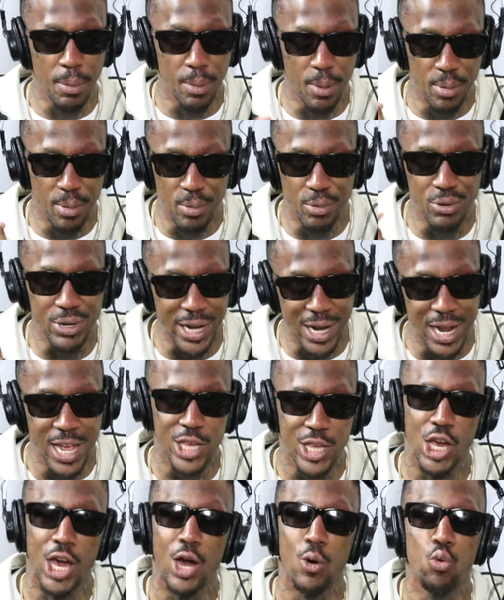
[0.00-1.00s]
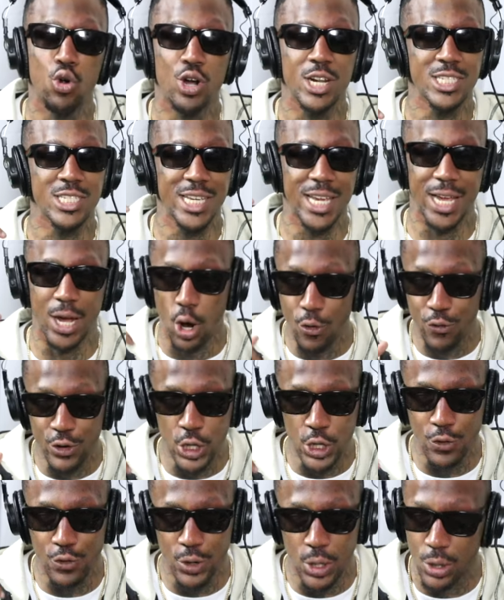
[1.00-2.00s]
Boop, boop, boop, boop. There. Y'all wore the shit over
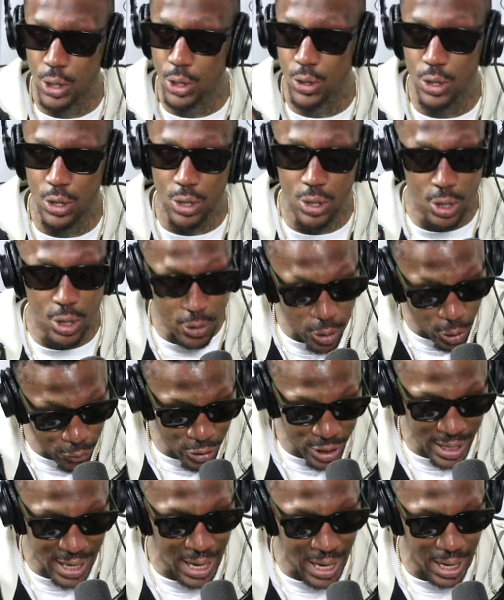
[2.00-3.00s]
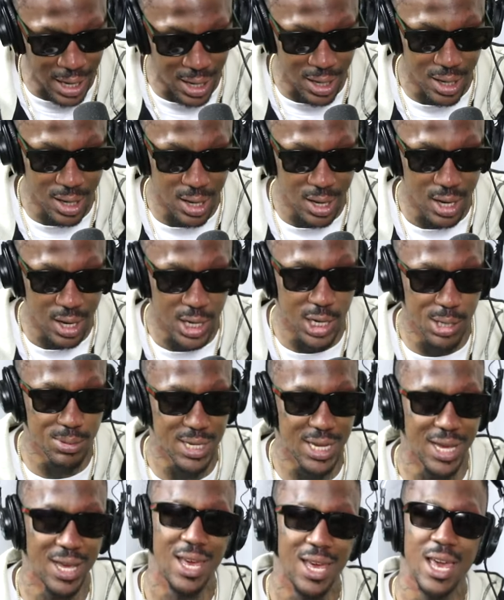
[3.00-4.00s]
and over. No, over again. You know what I'm
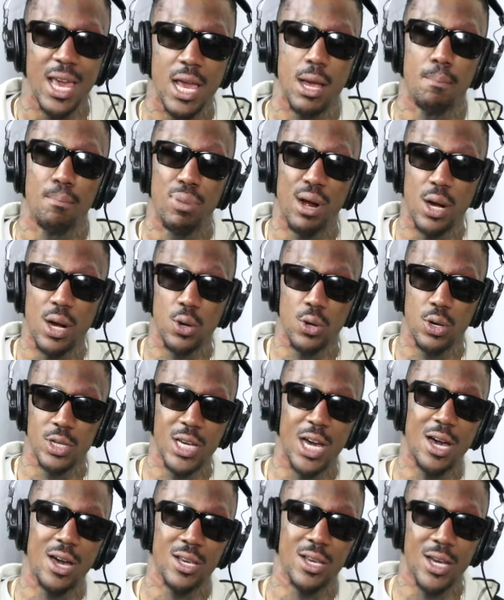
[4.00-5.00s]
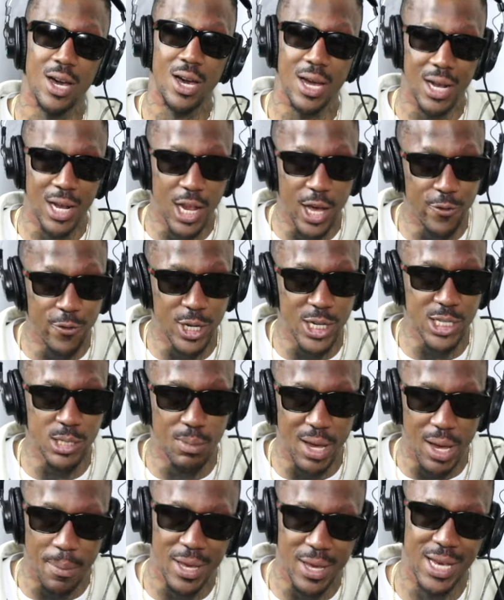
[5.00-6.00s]
saying? Bro, y'all in love with this
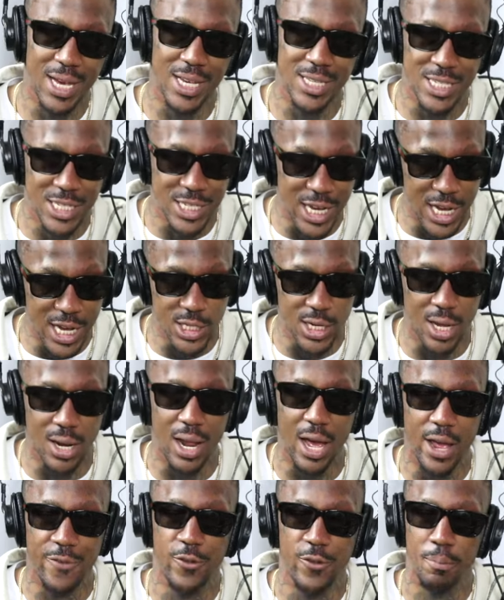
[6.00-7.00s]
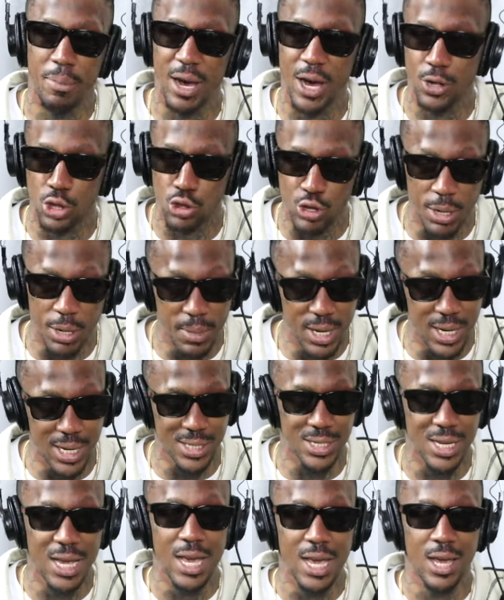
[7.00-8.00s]
man because he changed our life for about 3
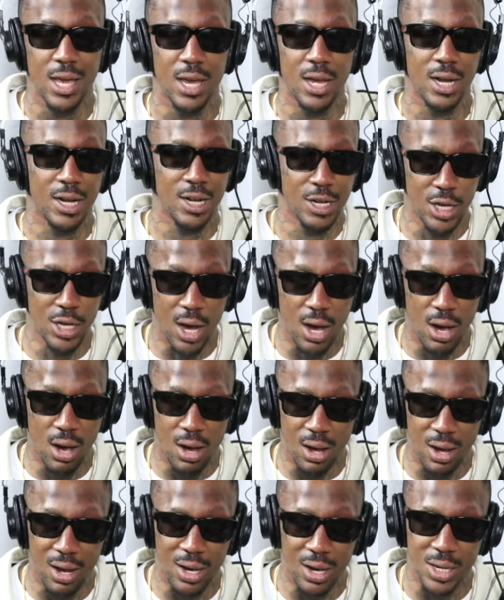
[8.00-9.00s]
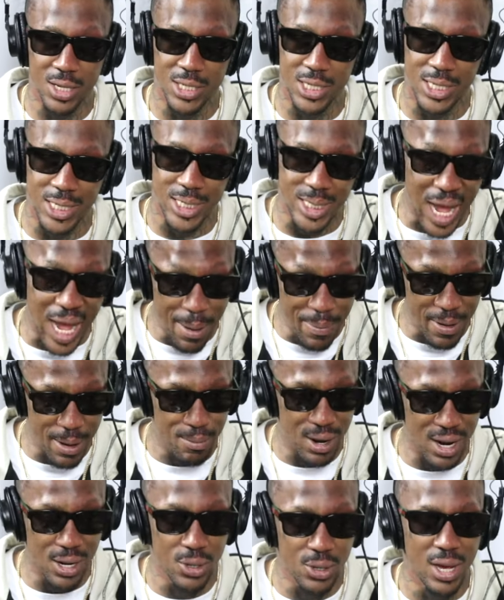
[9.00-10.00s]
months. Y'all stop
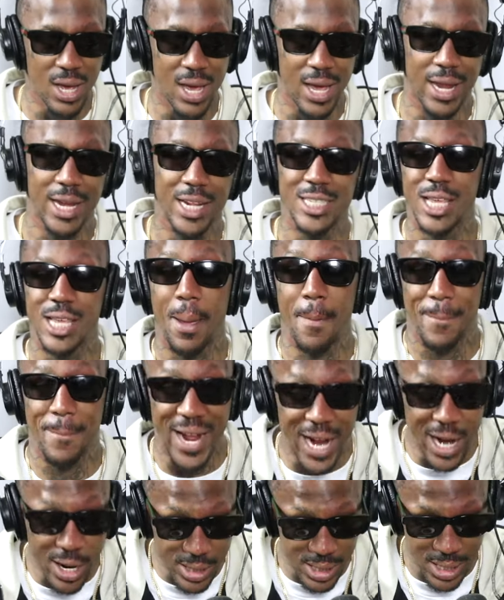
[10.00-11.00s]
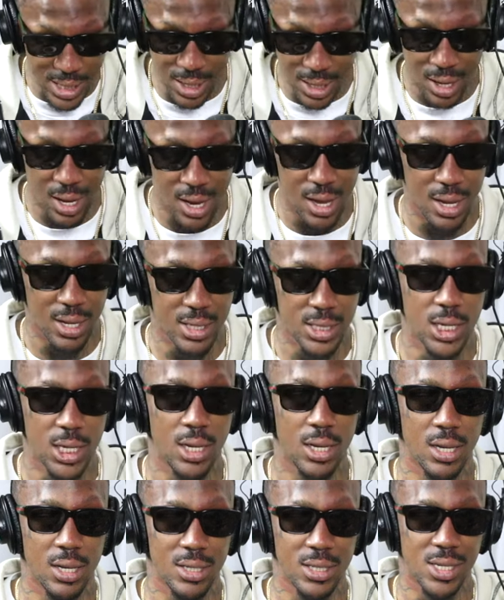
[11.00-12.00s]
it, bro. And it's embarrassing
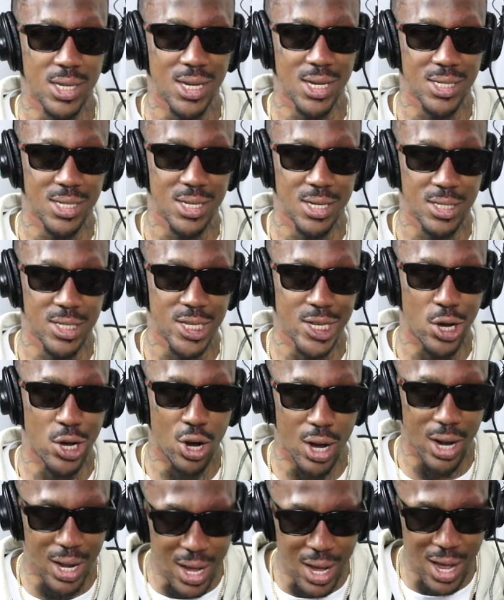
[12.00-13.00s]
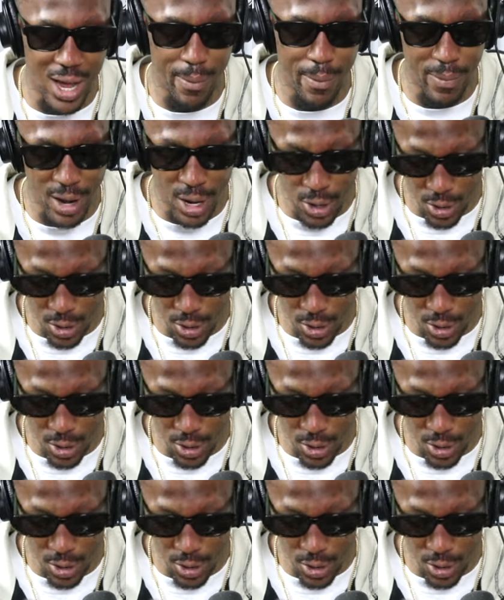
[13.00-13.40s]
to our kind,